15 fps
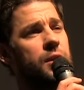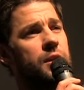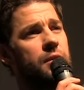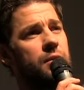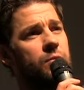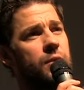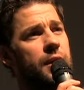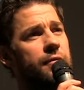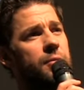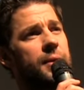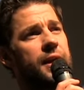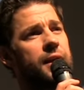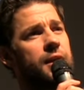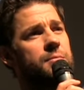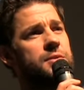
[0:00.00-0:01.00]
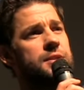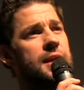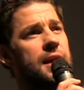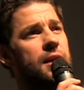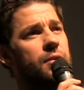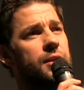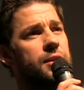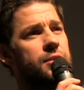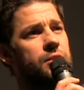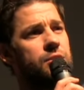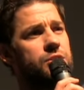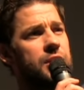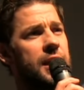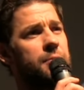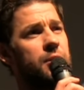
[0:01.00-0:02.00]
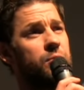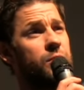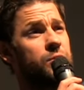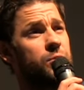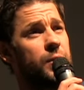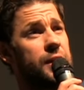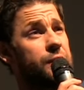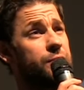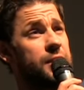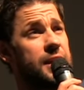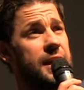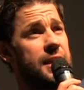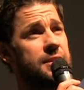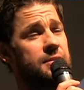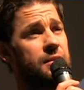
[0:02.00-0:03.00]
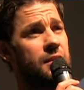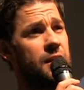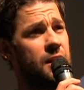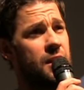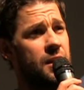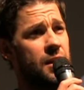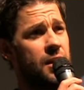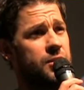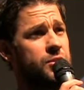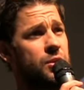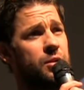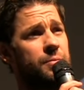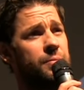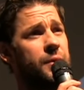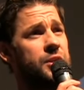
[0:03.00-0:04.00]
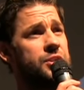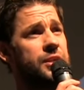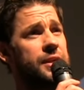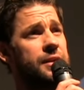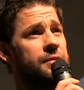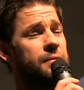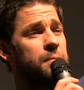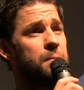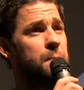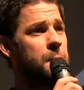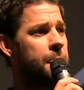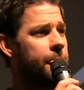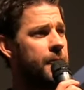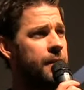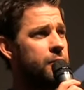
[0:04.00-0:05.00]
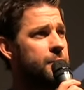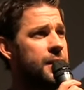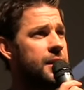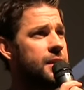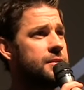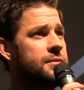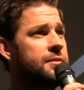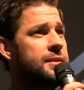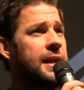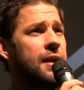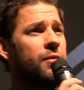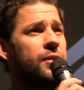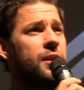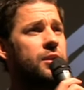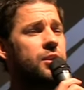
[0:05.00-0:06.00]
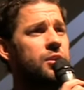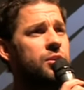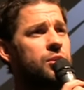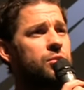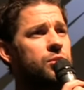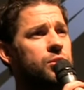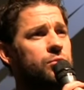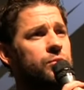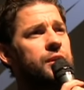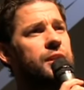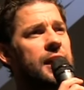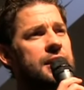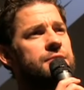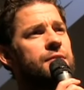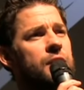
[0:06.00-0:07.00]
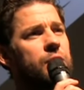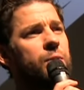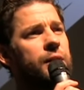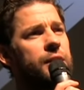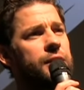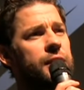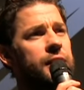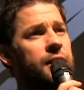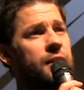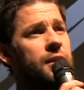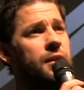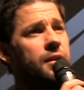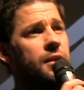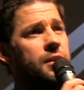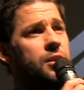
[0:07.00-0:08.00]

When when everybody comes down and you're jamming with twenty-three days and a certain budget and everybody's down, you, you realize very quickly.